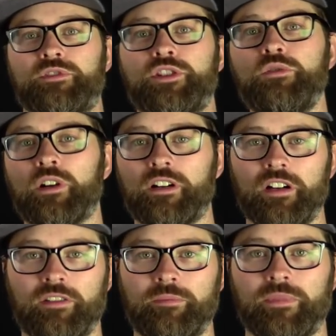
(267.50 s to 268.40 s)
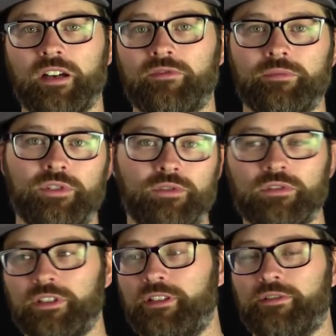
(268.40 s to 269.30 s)
200 of them come from
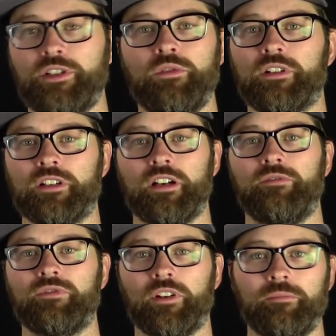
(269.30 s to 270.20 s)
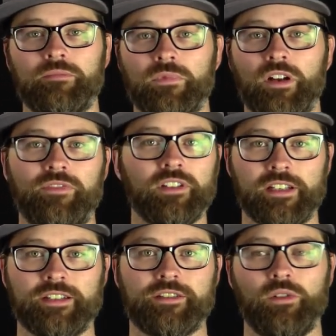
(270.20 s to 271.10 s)
Google and 200 come from
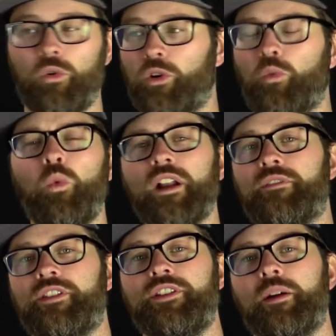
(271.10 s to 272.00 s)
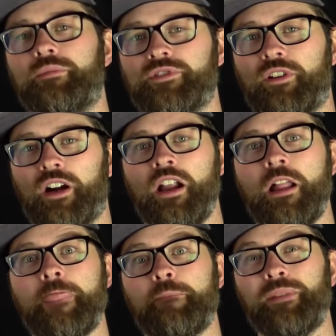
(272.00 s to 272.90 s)
affiliates or whatever the numbers are.
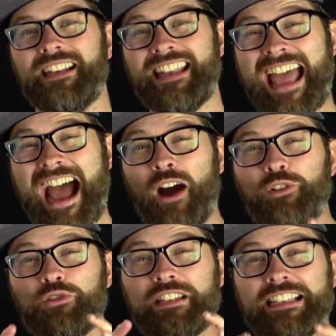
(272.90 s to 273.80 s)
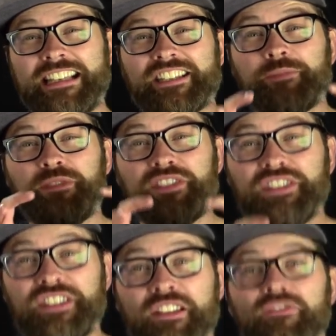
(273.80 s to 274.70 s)
But now you can get
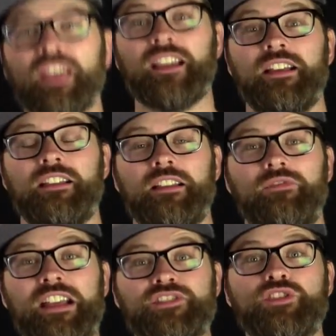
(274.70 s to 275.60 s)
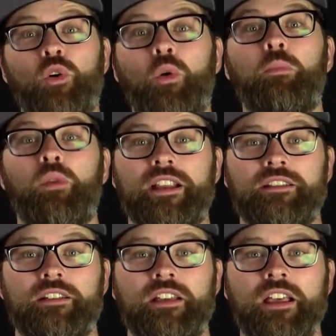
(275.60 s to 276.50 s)
specific. That's the whole point.